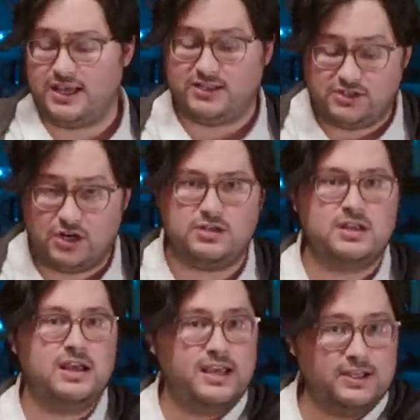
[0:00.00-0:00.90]
a
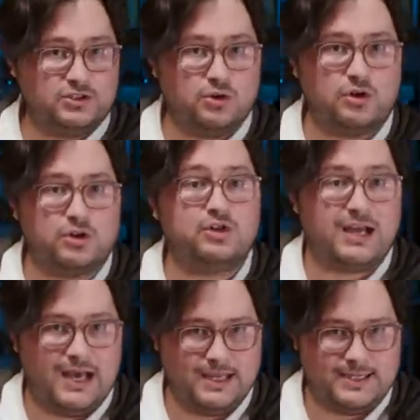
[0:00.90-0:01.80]
certain historical
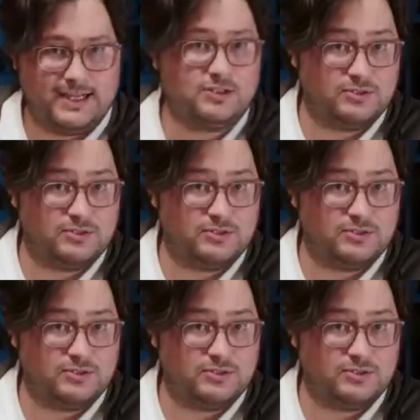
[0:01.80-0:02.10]
context.